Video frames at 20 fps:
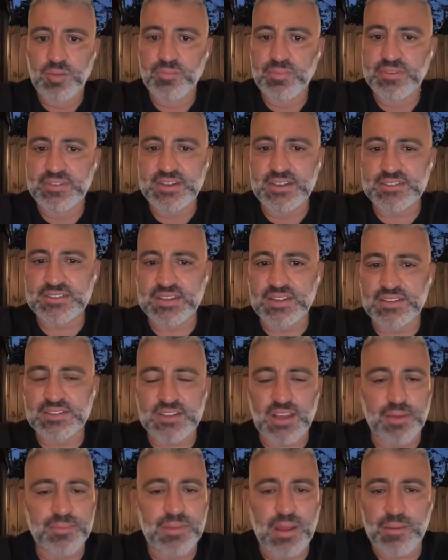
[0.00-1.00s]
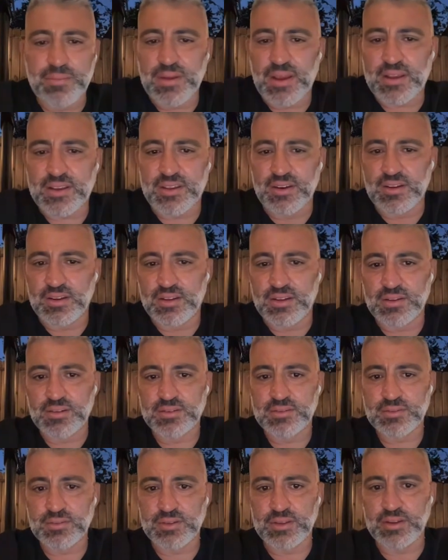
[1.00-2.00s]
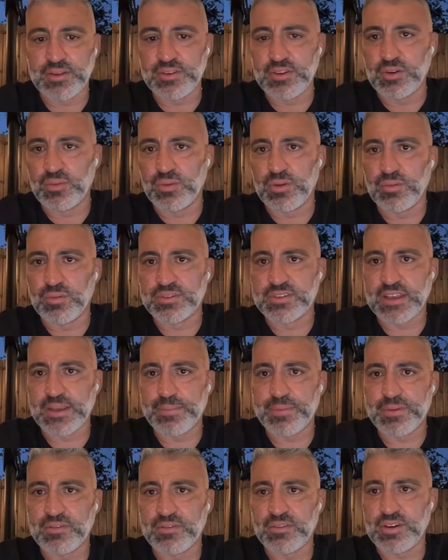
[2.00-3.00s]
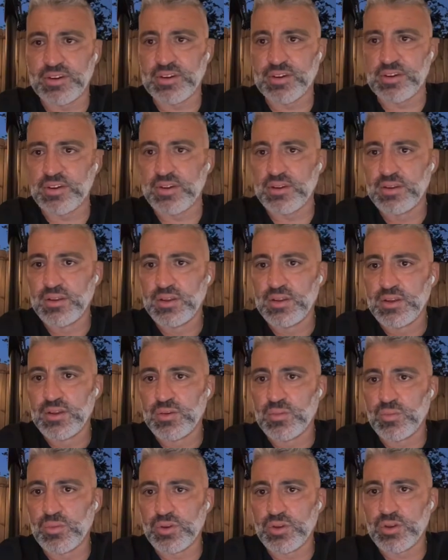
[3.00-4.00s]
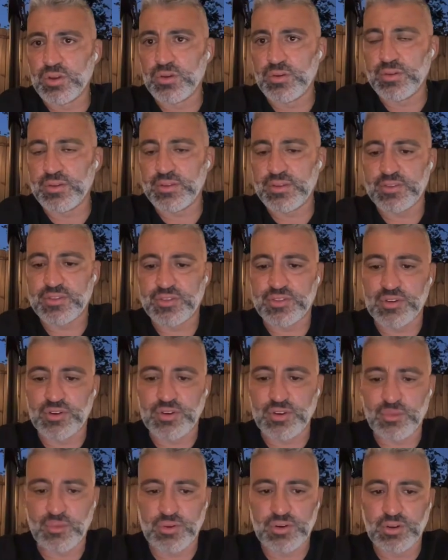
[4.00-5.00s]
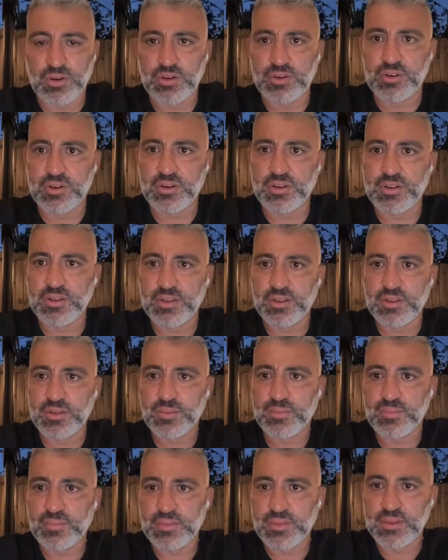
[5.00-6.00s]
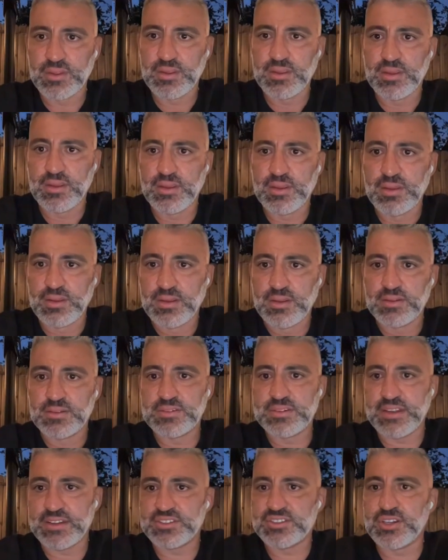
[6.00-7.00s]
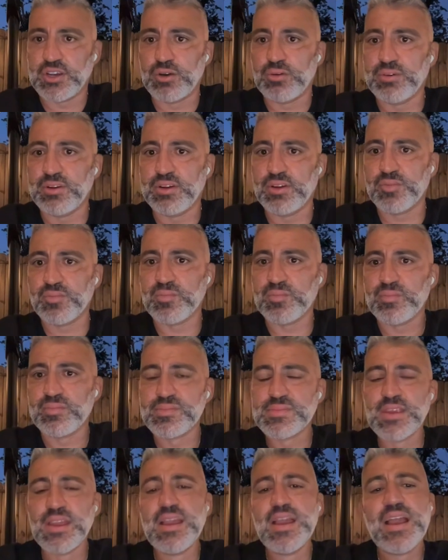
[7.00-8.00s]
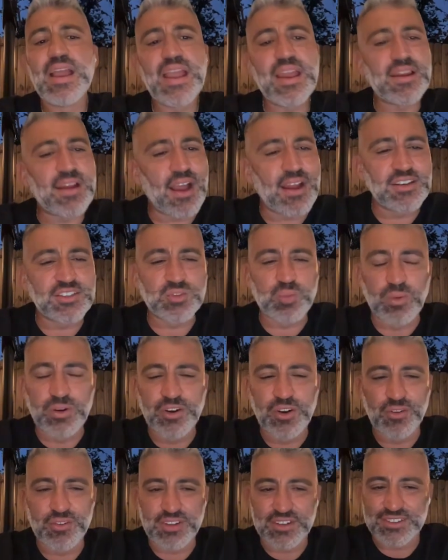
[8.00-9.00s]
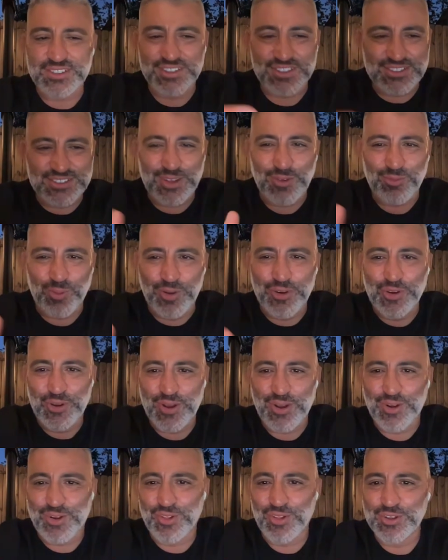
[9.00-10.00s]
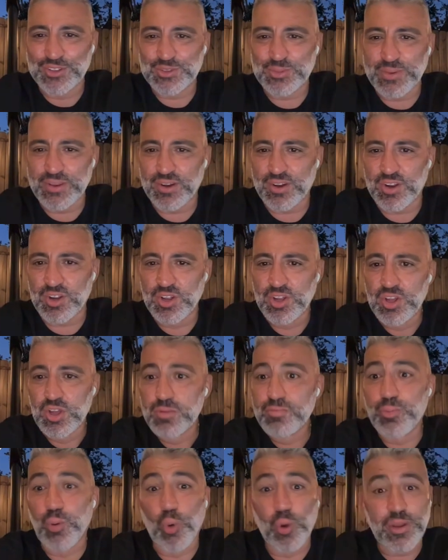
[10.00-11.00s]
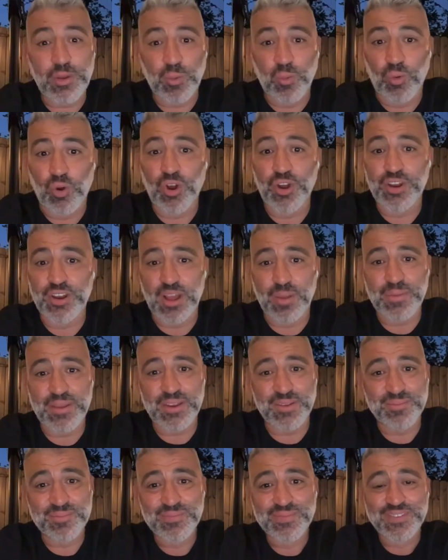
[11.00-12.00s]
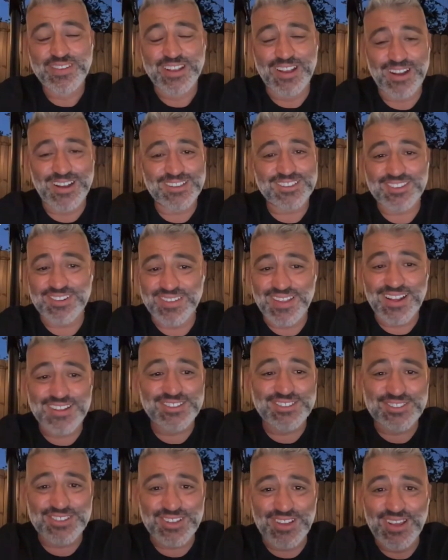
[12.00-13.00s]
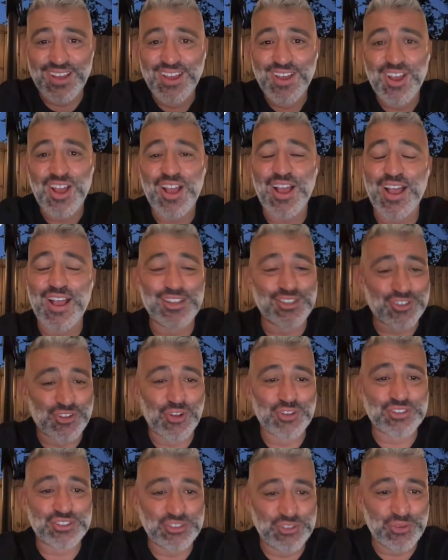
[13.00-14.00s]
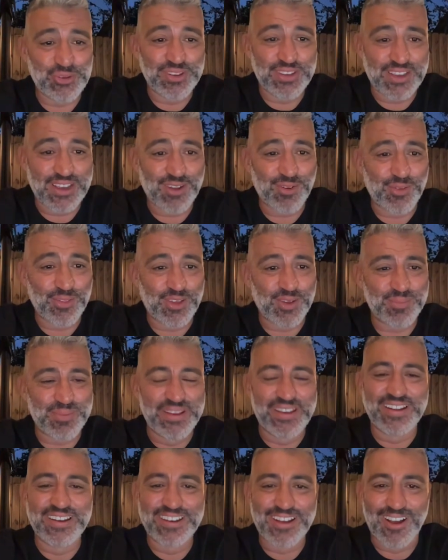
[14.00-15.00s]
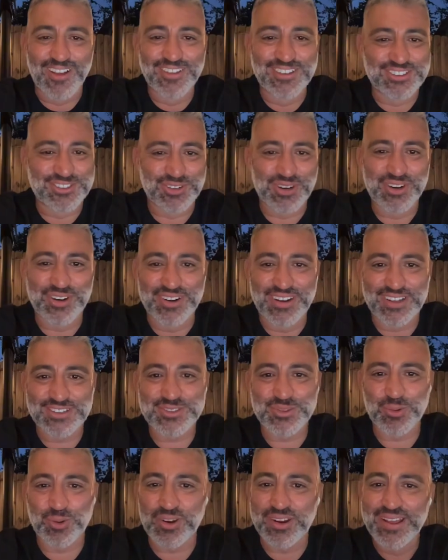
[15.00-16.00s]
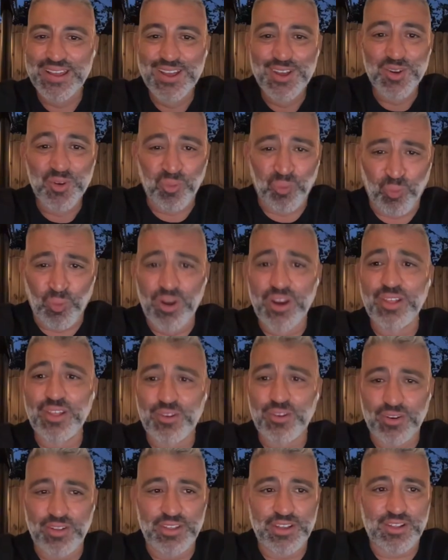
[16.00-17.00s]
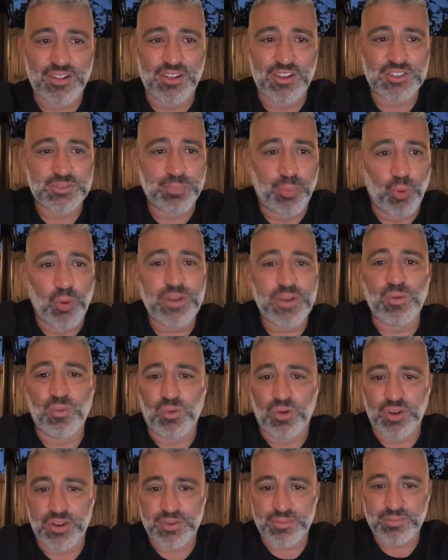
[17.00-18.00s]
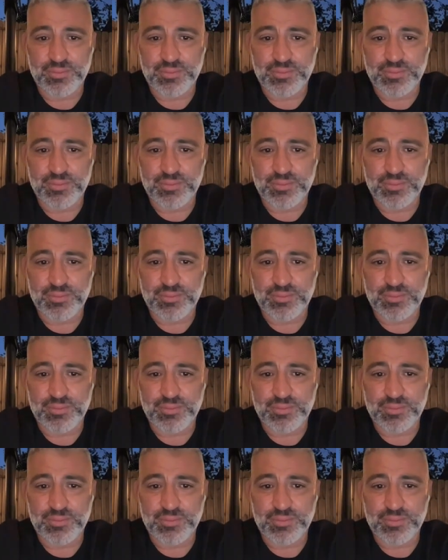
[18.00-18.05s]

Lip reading: Distance, I'm not gonna, you know what, we'll type it here. We'll go 3100 Daytona. And I just want to know distance because I want to know how close we are. 0.1. I mean, guys, that's as close as you can get without being on the street or next door. Really close. 0.1.